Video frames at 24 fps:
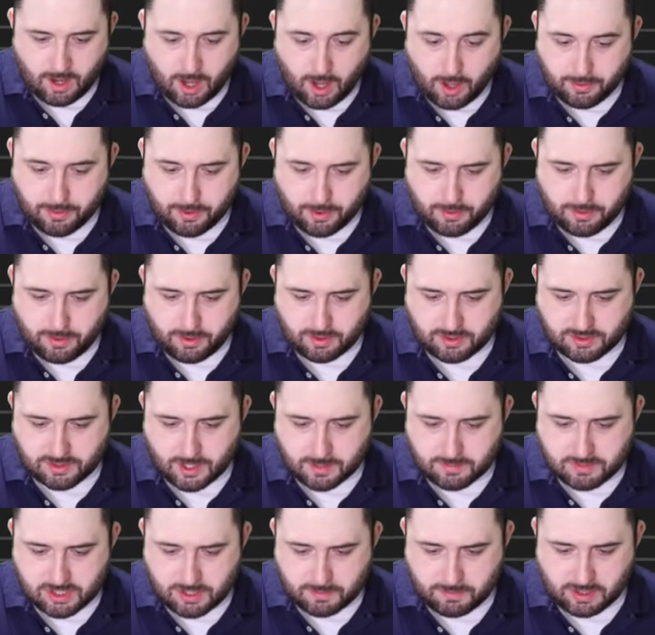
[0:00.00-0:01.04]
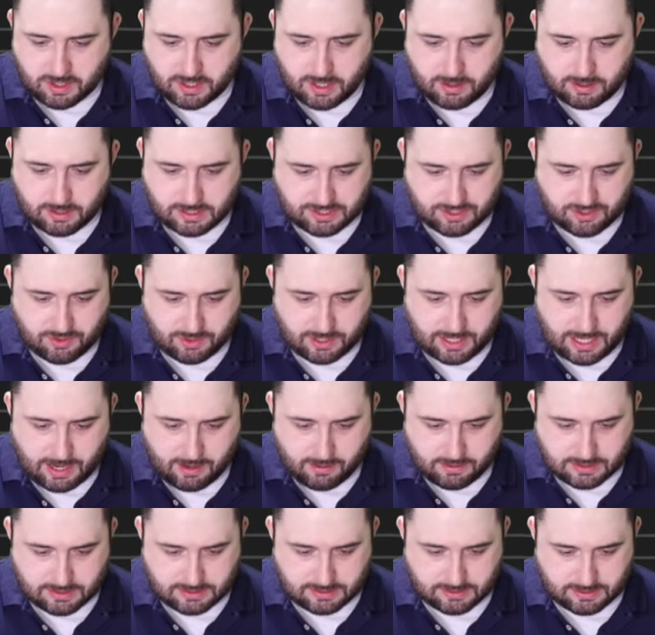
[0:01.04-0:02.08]
Although there are some similarities to
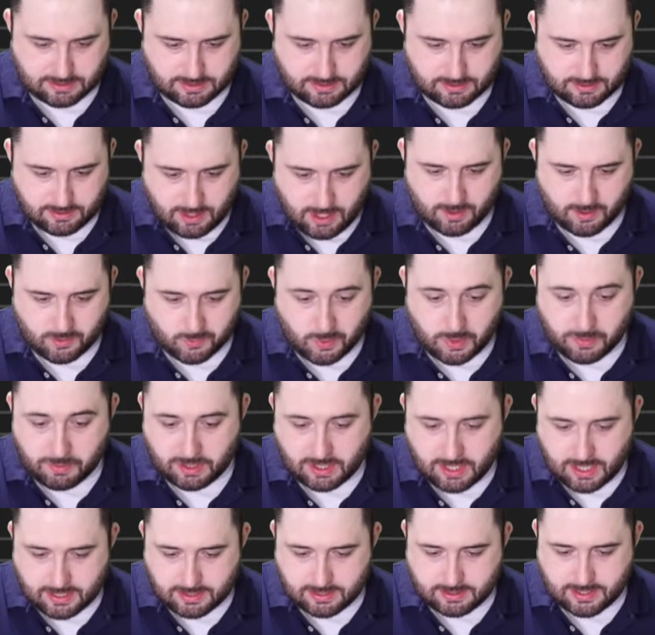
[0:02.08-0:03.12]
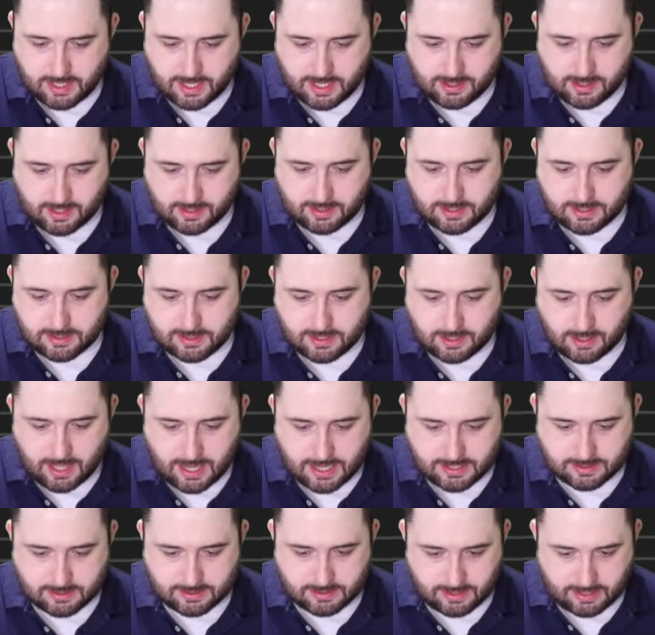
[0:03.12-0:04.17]
inheritances, we would not say that this
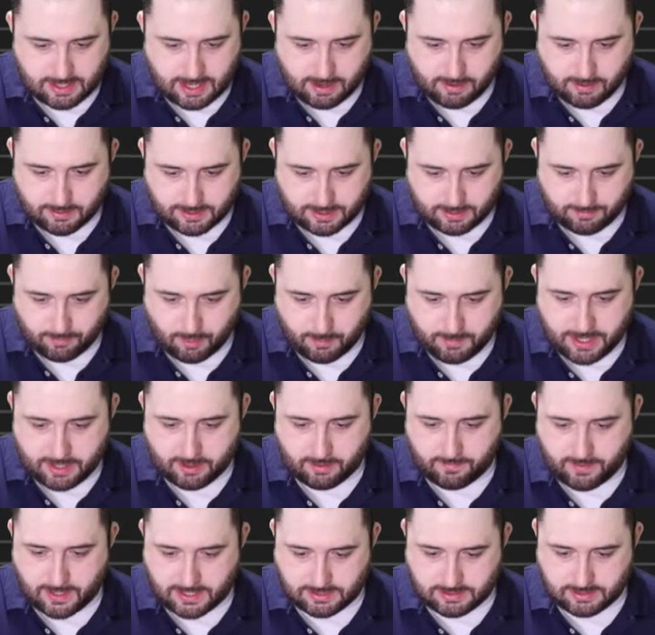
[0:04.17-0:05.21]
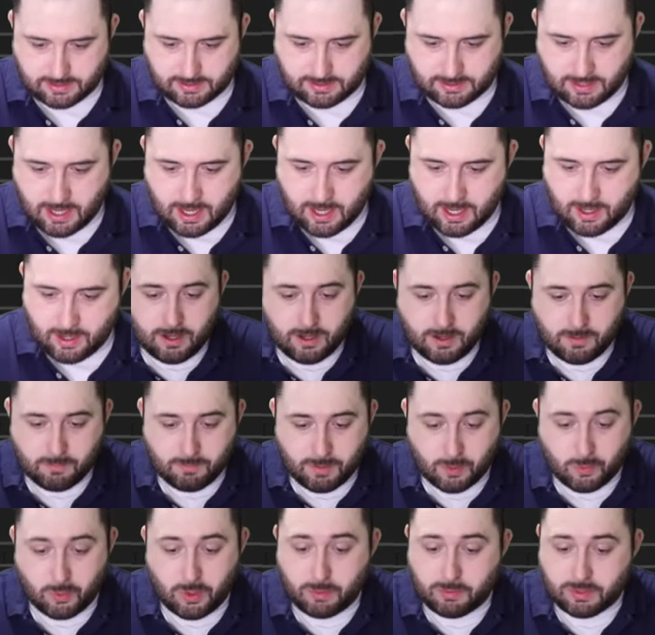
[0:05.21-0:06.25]
class is inheriting from interfaces,
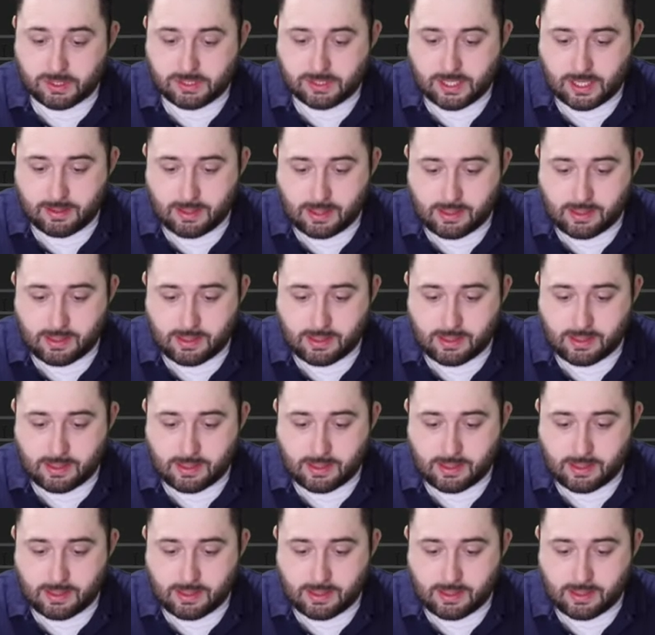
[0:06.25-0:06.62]
but we would say